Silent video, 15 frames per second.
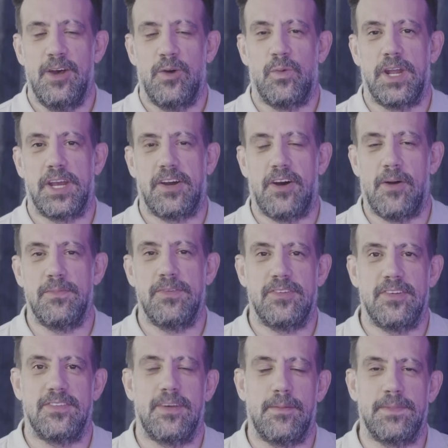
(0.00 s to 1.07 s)
when it comes
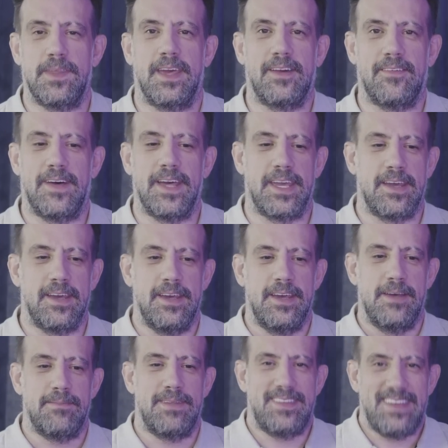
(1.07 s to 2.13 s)
to something like
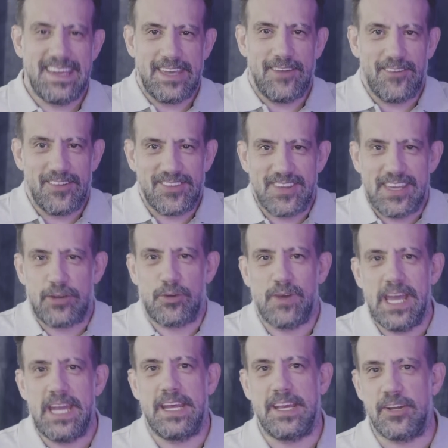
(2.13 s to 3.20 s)
meticulously
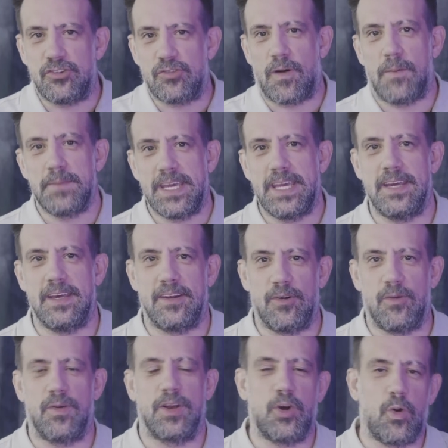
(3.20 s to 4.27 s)
creating a drum kit
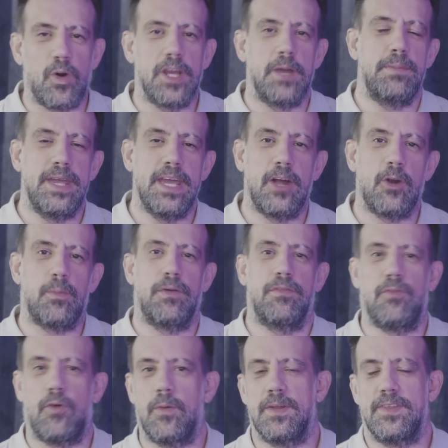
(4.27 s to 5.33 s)
or recording a piano
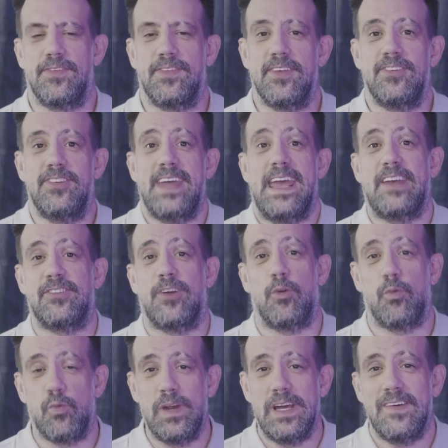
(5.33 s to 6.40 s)
performance, the stakes are
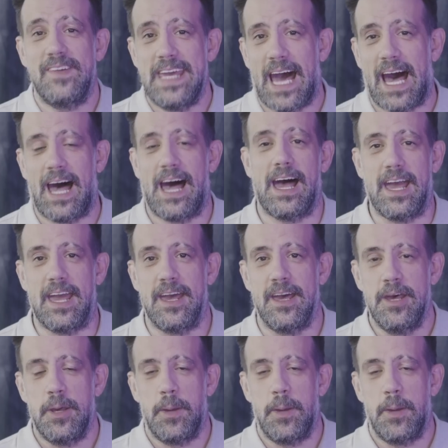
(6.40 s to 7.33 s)
really high.